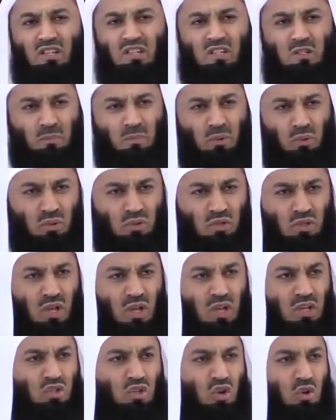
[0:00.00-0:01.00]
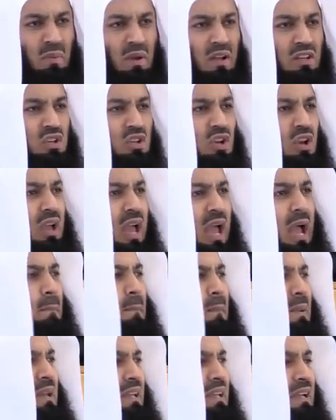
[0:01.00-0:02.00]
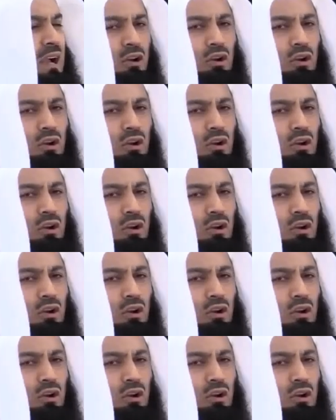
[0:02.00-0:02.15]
disputes, so much happening